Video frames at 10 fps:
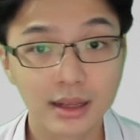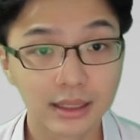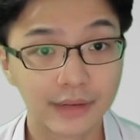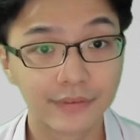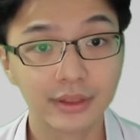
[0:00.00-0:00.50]

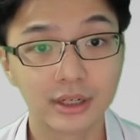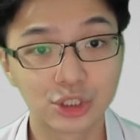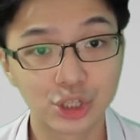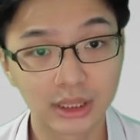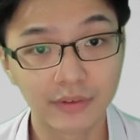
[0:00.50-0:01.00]
given the
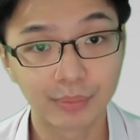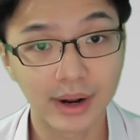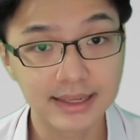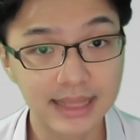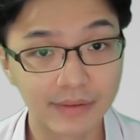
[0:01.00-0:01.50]
attractive
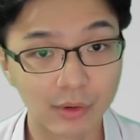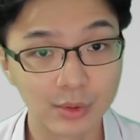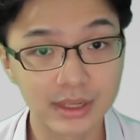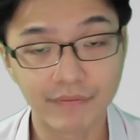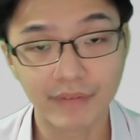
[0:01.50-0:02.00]
price levels and